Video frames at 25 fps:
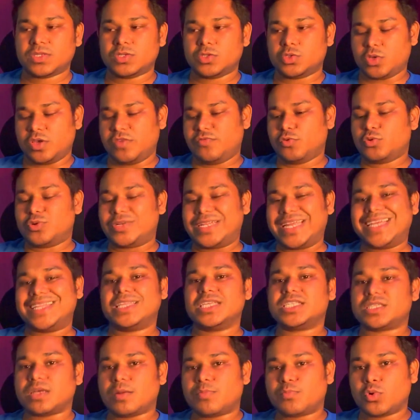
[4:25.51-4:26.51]
So if you take
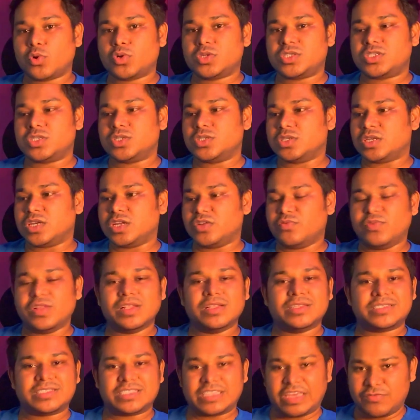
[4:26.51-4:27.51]
this approach, it
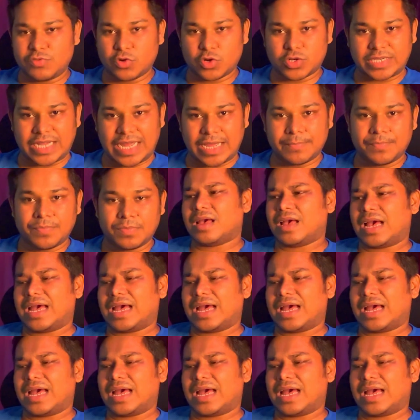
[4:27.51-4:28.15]
will save your time.